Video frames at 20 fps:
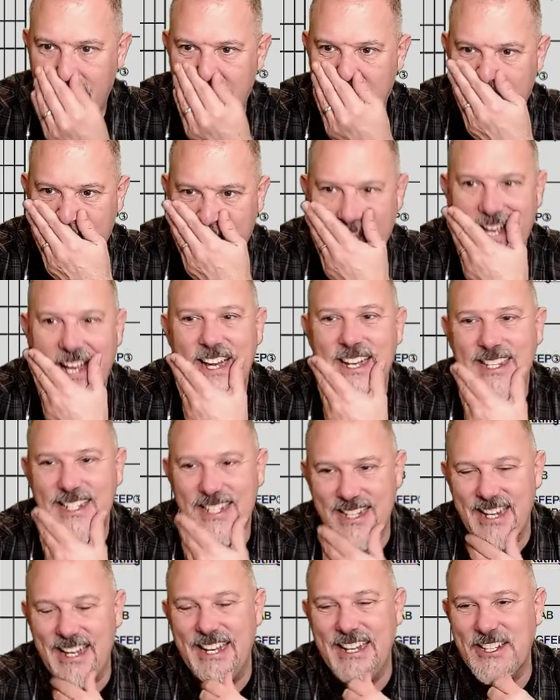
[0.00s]
Yeah,
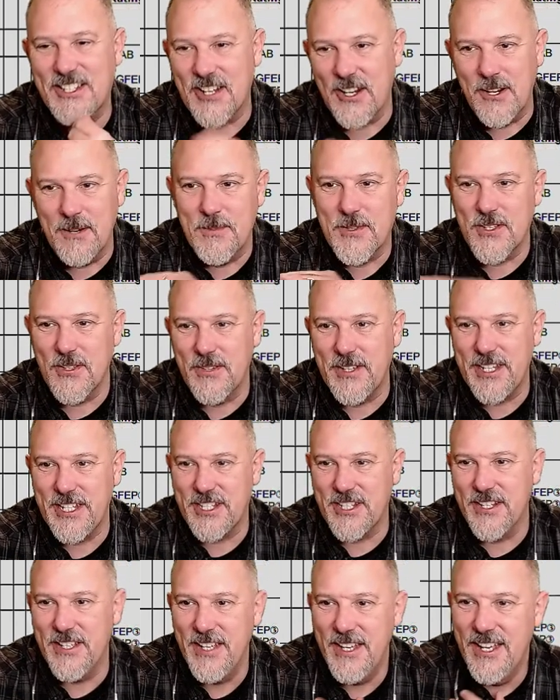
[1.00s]
slang terms don't get
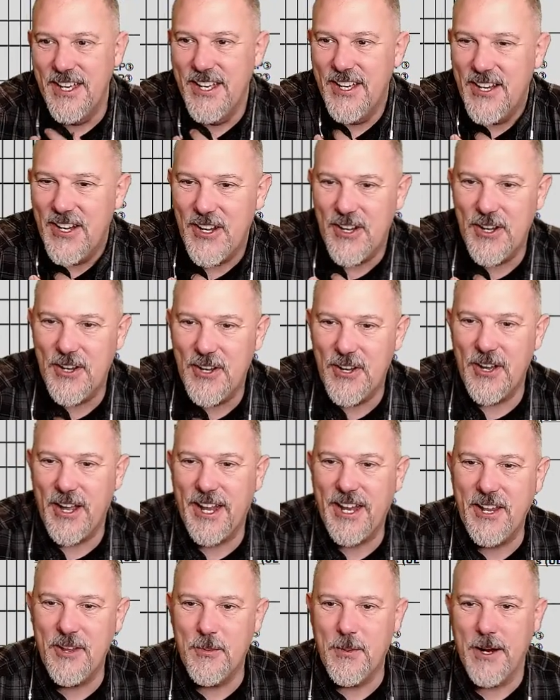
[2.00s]
you uh,
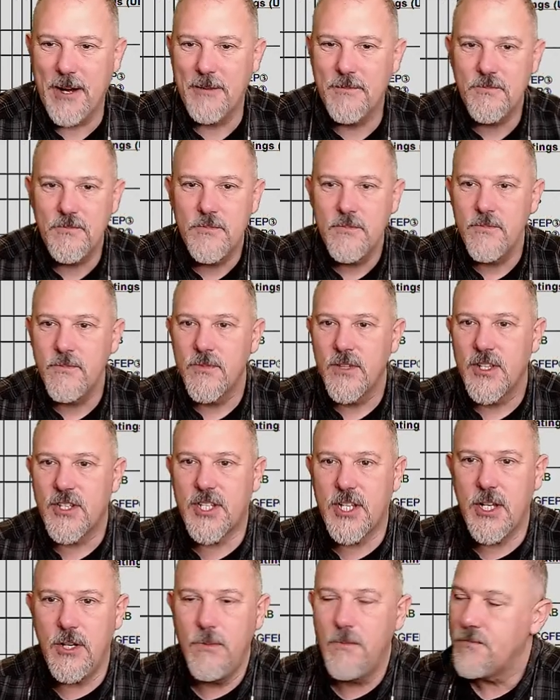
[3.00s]
anywhere.
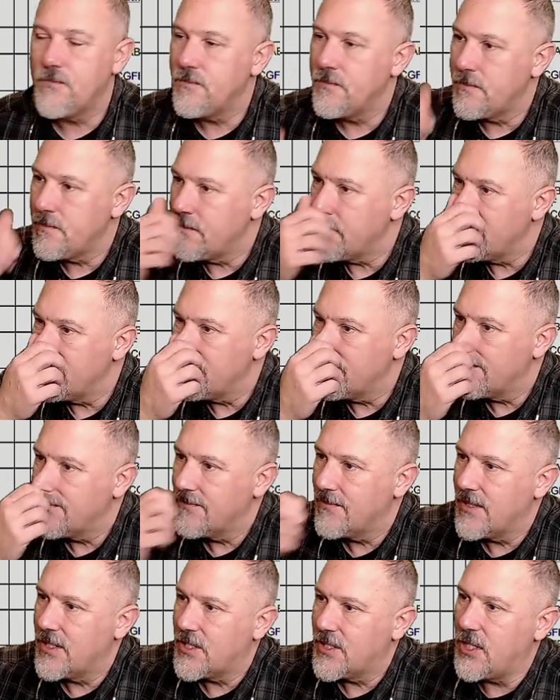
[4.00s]
So,
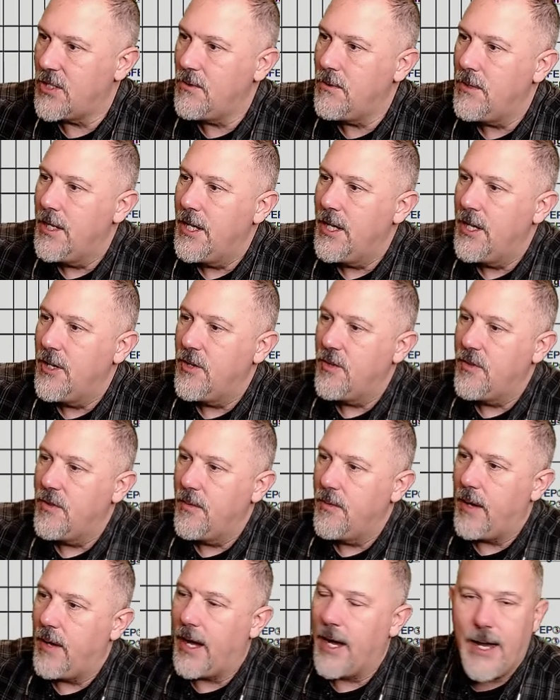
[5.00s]
so one
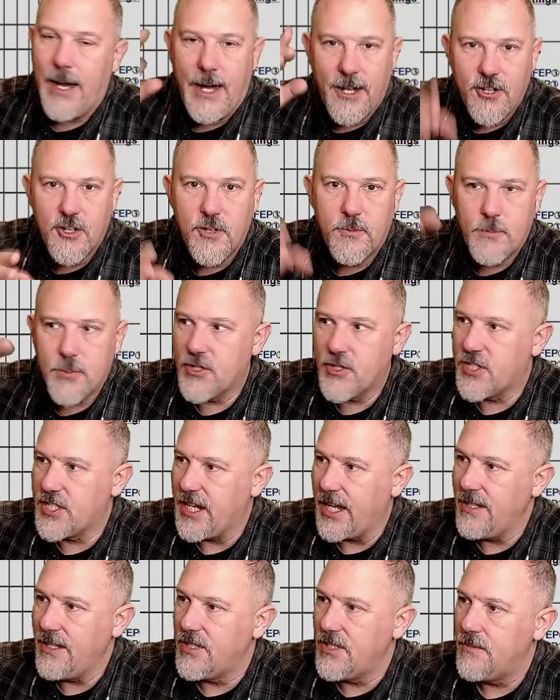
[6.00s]
hundred
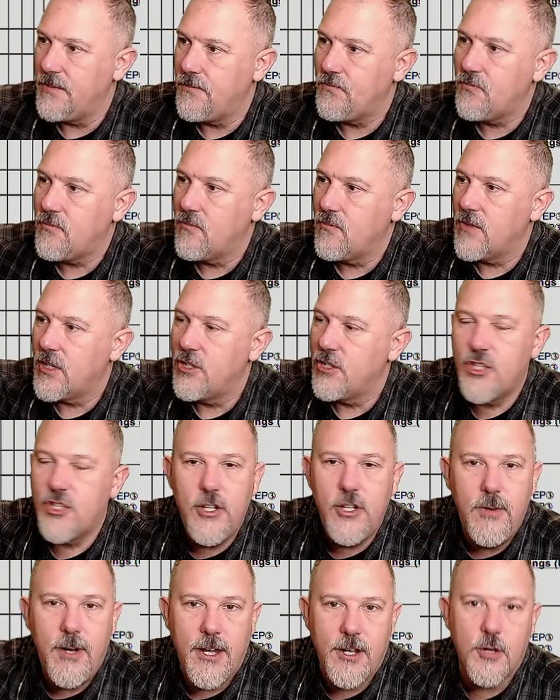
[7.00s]
percent,
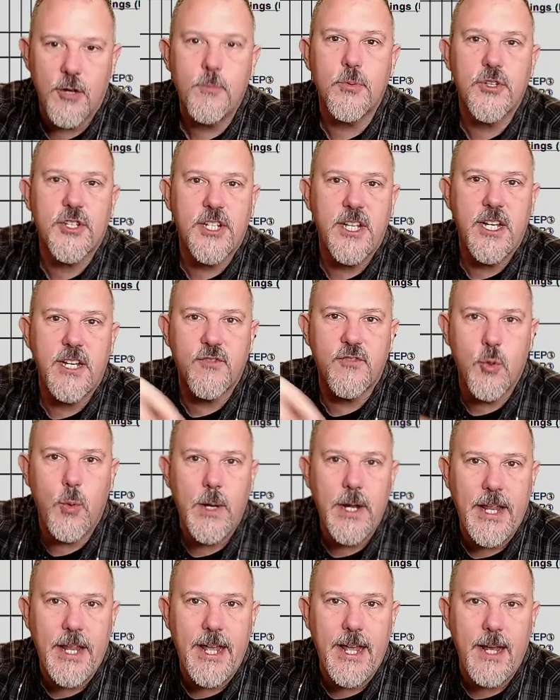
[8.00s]
two hundred percent of
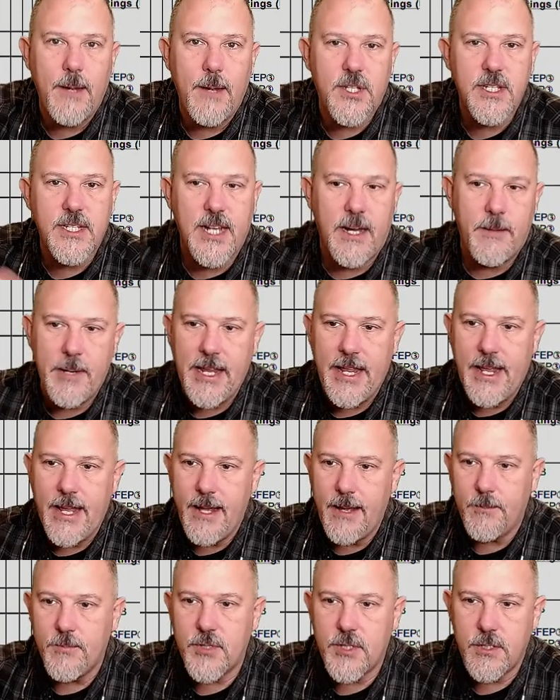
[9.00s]
twenty amps is how many
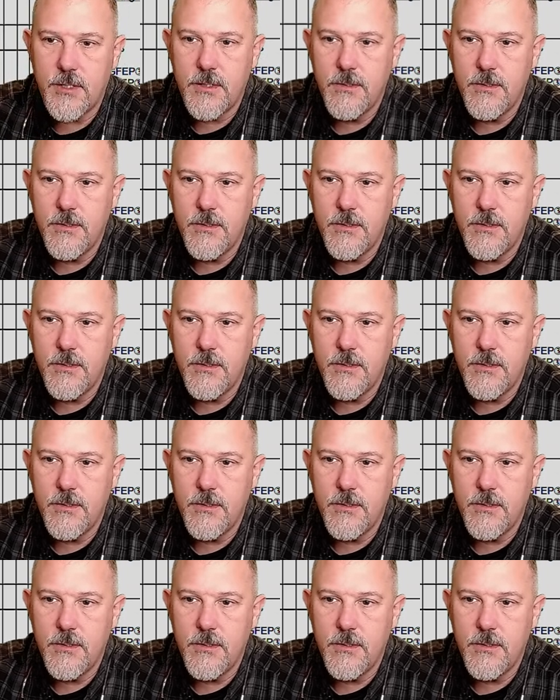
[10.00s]
amps?